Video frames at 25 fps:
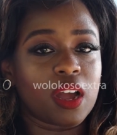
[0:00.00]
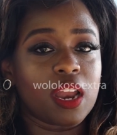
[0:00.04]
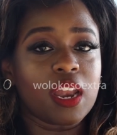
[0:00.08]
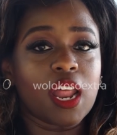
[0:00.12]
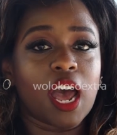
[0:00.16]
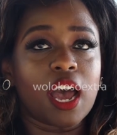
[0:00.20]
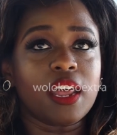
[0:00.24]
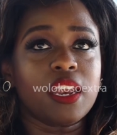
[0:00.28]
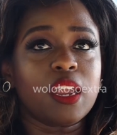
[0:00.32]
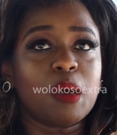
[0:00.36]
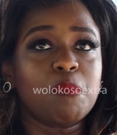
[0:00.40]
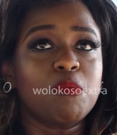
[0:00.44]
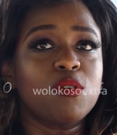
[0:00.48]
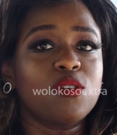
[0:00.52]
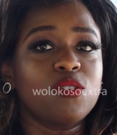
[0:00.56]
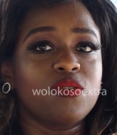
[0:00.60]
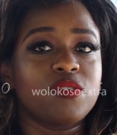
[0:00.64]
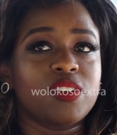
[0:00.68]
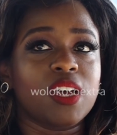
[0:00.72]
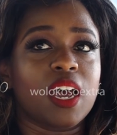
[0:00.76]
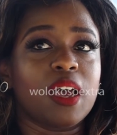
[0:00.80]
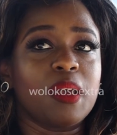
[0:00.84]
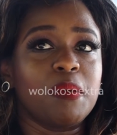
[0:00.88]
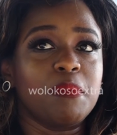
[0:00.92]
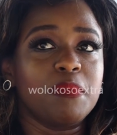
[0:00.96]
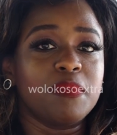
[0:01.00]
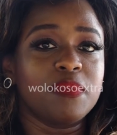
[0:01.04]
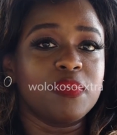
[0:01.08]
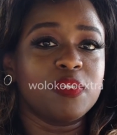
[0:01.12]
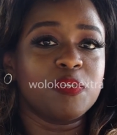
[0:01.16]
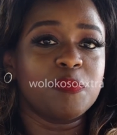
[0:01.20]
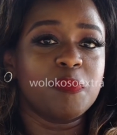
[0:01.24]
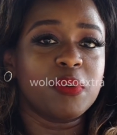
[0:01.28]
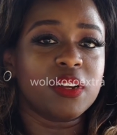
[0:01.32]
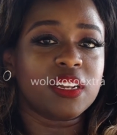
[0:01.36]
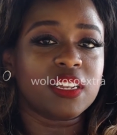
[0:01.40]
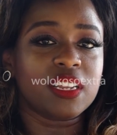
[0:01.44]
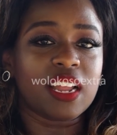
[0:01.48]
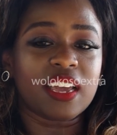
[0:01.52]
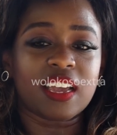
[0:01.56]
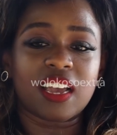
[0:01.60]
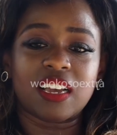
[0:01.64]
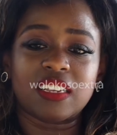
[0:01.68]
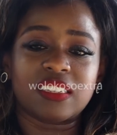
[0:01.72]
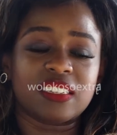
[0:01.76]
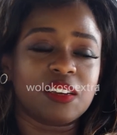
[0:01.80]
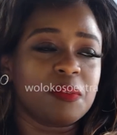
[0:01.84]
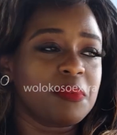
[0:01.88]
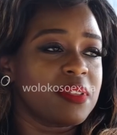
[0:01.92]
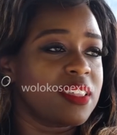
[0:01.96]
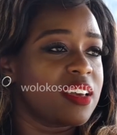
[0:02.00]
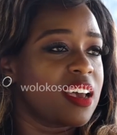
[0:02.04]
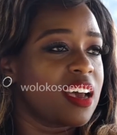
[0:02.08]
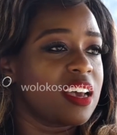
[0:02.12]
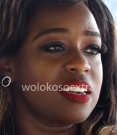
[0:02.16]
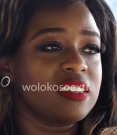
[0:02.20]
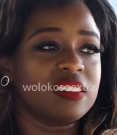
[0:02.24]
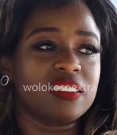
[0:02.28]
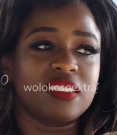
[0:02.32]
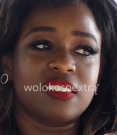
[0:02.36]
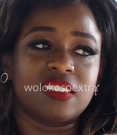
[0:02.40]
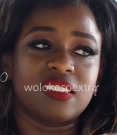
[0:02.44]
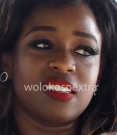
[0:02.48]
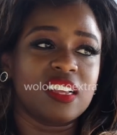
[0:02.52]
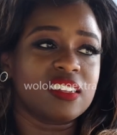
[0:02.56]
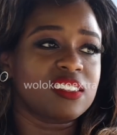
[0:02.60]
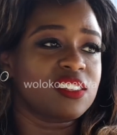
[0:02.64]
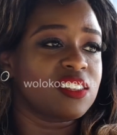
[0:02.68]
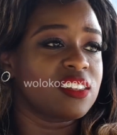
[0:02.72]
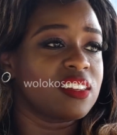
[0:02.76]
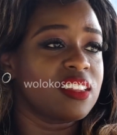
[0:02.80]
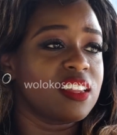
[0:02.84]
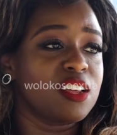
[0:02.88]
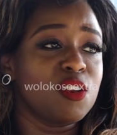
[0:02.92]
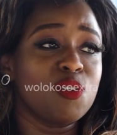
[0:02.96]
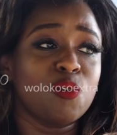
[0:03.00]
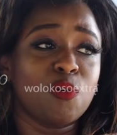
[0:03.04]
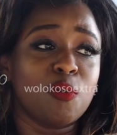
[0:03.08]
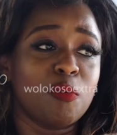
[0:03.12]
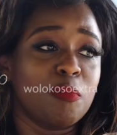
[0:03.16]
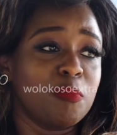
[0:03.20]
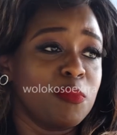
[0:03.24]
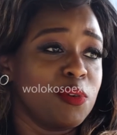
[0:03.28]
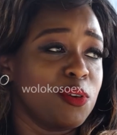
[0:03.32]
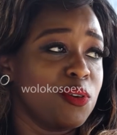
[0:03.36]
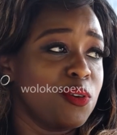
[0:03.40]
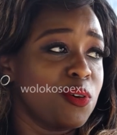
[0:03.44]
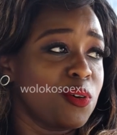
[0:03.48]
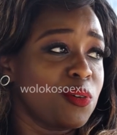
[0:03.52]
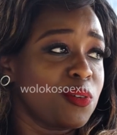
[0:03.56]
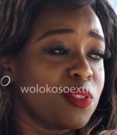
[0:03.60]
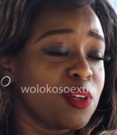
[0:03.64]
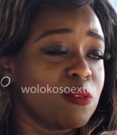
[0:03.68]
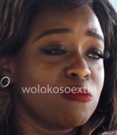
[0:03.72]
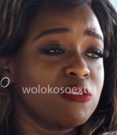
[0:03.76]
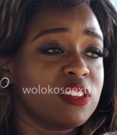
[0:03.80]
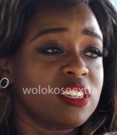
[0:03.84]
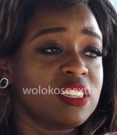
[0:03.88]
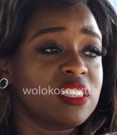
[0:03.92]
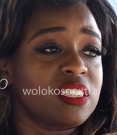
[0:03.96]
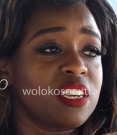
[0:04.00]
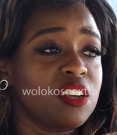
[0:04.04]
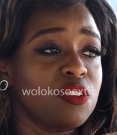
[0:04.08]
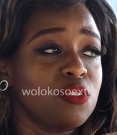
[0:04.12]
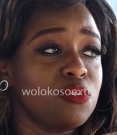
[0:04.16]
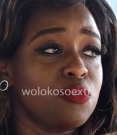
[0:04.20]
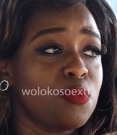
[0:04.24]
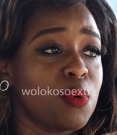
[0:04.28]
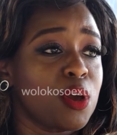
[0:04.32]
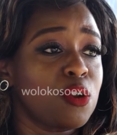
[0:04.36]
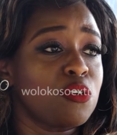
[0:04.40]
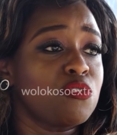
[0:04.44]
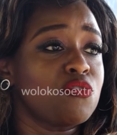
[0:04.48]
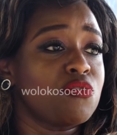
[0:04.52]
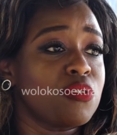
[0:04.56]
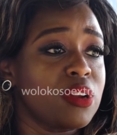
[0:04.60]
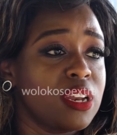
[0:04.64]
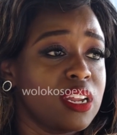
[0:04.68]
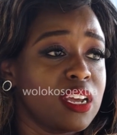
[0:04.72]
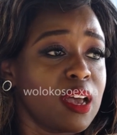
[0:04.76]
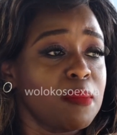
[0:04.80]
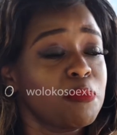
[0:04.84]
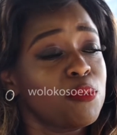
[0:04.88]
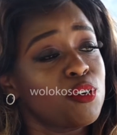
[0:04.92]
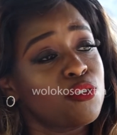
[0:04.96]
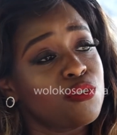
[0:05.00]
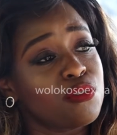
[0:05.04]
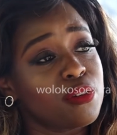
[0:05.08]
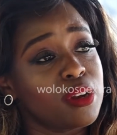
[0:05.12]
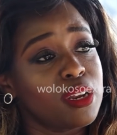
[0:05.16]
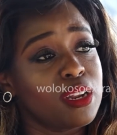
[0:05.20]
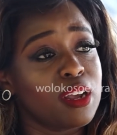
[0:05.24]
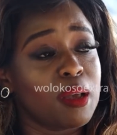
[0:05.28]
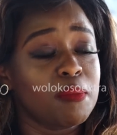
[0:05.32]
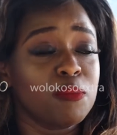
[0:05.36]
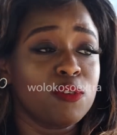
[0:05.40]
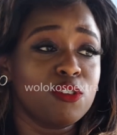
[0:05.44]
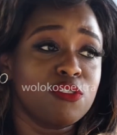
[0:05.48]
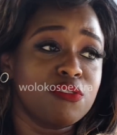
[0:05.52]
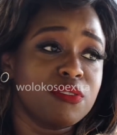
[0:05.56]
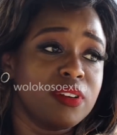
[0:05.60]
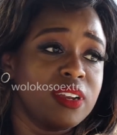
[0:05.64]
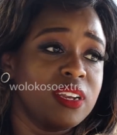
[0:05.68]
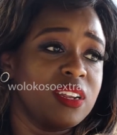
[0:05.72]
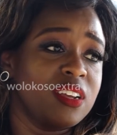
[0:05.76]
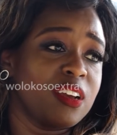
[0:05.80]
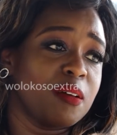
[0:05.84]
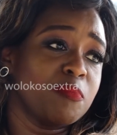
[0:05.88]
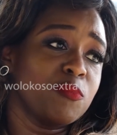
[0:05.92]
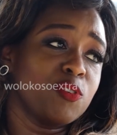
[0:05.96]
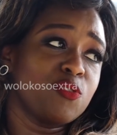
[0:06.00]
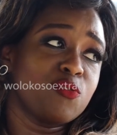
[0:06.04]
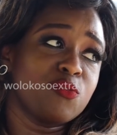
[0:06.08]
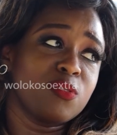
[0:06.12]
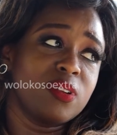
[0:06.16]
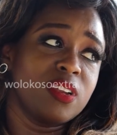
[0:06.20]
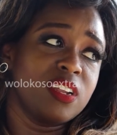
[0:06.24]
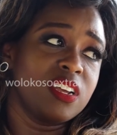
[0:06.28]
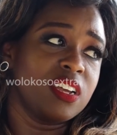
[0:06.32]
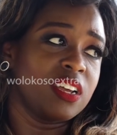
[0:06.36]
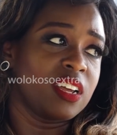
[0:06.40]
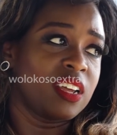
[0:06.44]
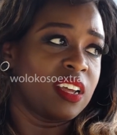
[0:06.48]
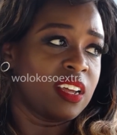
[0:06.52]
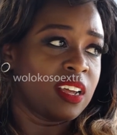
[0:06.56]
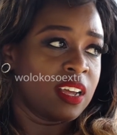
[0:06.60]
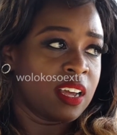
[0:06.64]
A number of times, but like I say with guys, that's the norm, you know. They'll just say to you, we're not ready, I'm not ready, I'm not ready, I'm not ready.